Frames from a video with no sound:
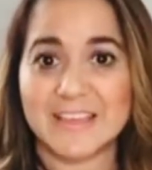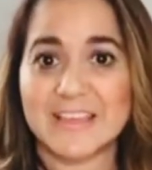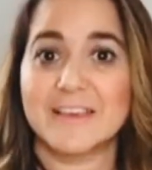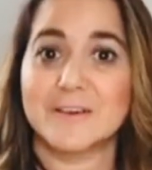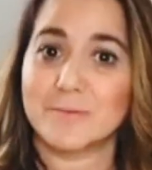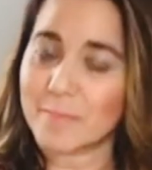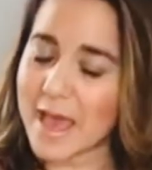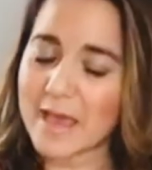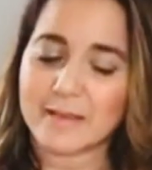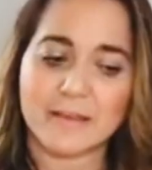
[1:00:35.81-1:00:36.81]
they can come
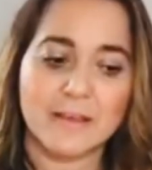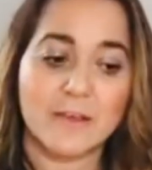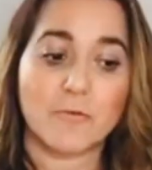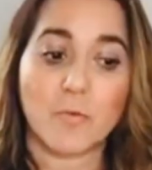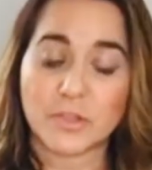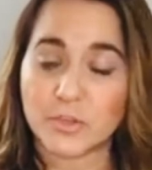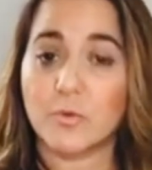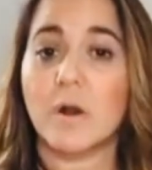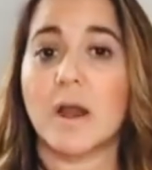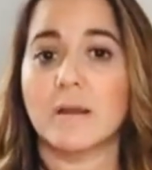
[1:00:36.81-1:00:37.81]
back when
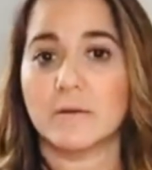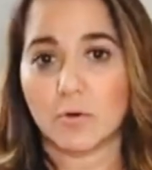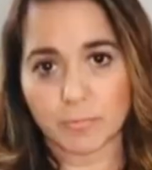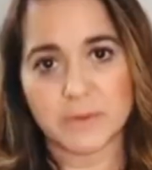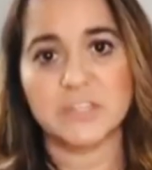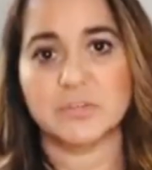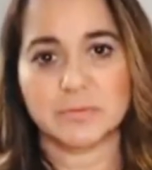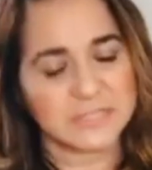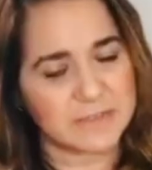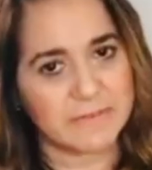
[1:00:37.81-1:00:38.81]
you are open to
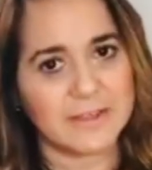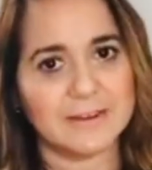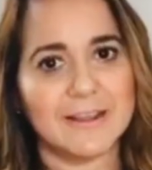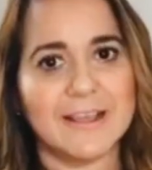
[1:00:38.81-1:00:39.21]
receive it.